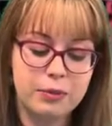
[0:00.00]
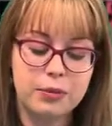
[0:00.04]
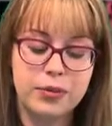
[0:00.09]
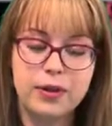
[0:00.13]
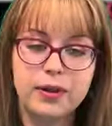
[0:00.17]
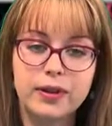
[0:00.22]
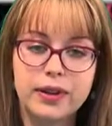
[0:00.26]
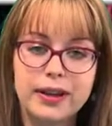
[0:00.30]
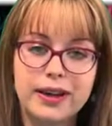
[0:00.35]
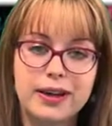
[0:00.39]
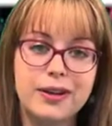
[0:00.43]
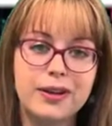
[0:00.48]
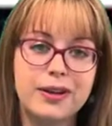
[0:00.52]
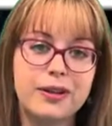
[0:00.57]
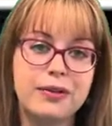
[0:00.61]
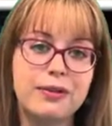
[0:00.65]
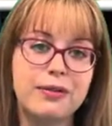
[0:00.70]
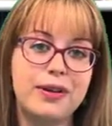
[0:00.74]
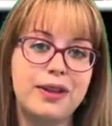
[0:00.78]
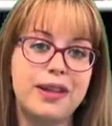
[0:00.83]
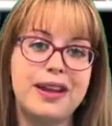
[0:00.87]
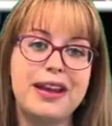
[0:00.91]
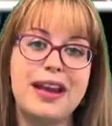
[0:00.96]
political
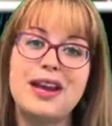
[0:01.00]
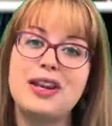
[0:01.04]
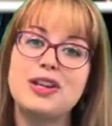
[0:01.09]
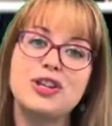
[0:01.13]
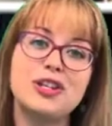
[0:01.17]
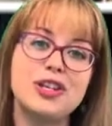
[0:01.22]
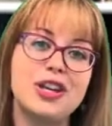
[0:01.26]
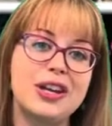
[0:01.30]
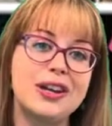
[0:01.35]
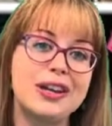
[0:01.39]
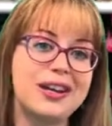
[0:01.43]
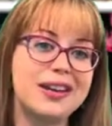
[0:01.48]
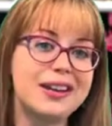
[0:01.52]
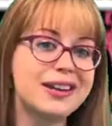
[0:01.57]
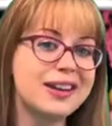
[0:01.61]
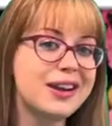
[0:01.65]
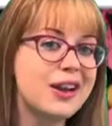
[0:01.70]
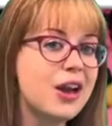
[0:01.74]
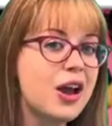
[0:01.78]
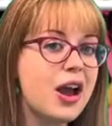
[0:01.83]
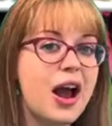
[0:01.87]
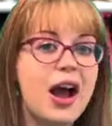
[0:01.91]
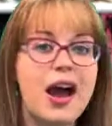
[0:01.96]

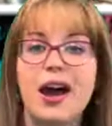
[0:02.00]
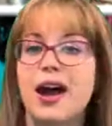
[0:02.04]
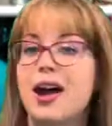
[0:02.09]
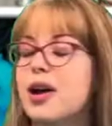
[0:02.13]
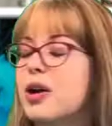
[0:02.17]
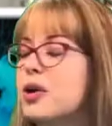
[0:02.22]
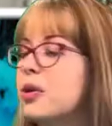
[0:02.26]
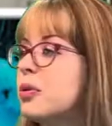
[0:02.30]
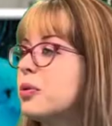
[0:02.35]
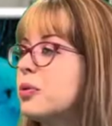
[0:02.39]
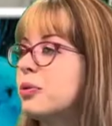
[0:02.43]
affiliation, uh,